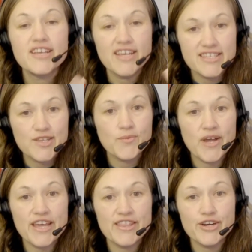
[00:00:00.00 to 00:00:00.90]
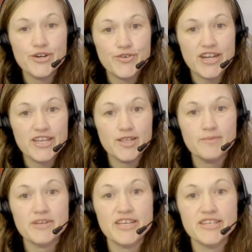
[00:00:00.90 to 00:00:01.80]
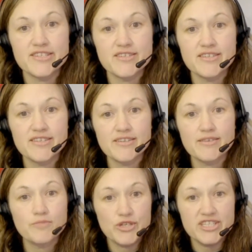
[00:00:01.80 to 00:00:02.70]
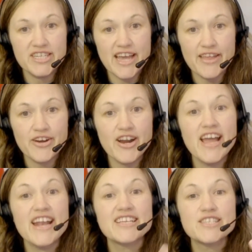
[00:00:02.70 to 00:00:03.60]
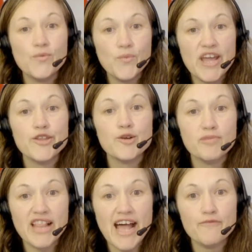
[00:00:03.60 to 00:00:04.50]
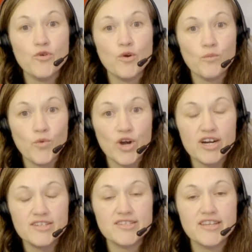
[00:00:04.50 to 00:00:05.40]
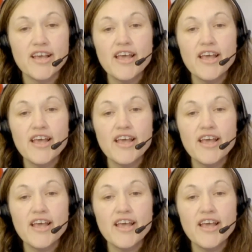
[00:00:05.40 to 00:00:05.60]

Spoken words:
It's the way their curriculum is put together, and it's the way their platform works.